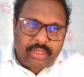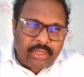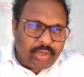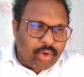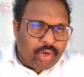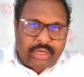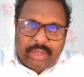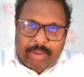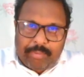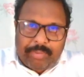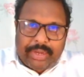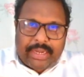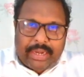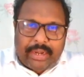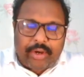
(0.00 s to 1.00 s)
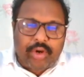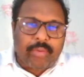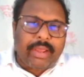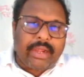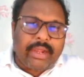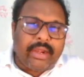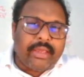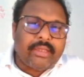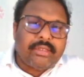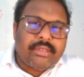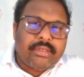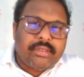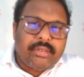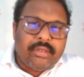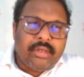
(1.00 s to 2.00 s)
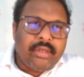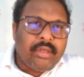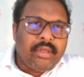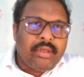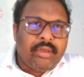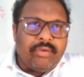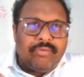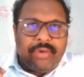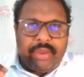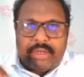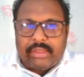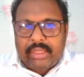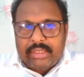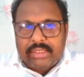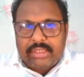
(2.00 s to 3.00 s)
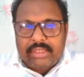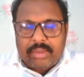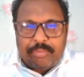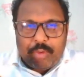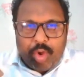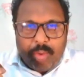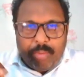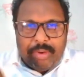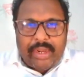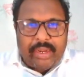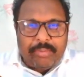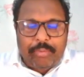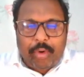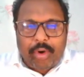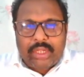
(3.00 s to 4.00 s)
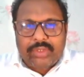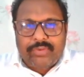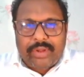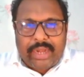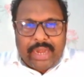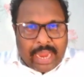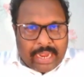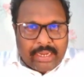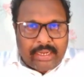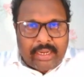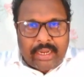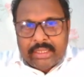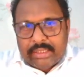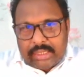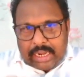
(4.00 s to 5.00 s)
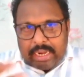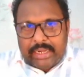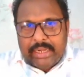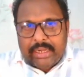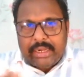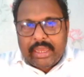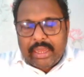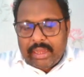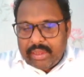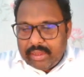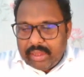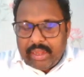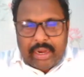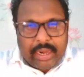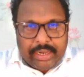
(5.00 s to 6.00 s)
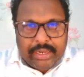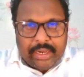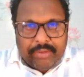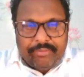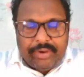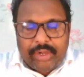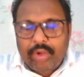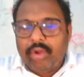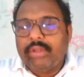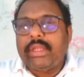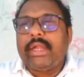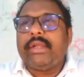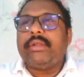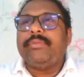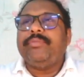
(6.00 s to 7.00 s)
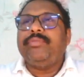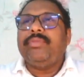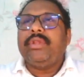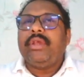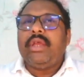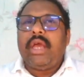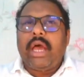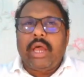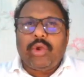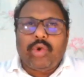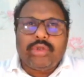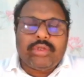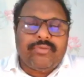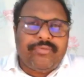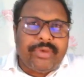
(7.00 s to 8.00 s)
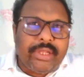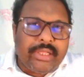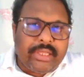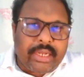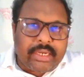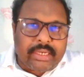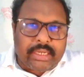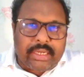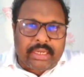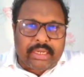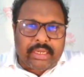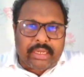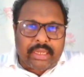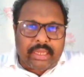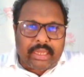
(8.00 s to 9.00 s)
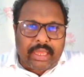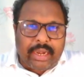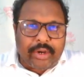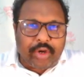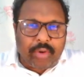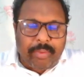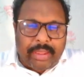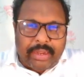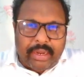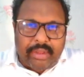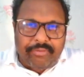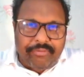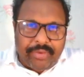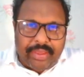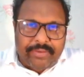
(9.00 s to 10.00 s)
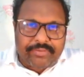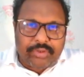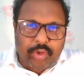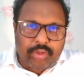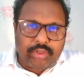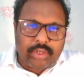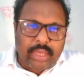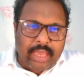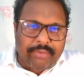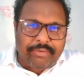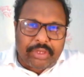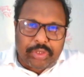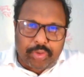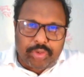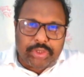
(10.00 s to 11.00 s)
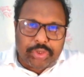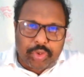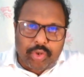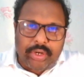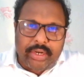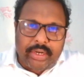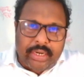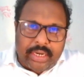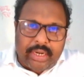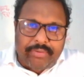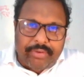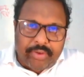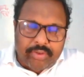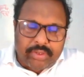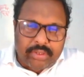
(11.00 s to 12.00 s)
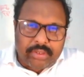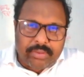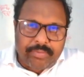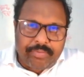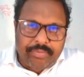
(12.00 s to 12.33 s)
not complete electromagnetics, where there's a prominent importance for antennas. I did a video on that. I also feel that electromagnetic waves also have a huge role in interviews.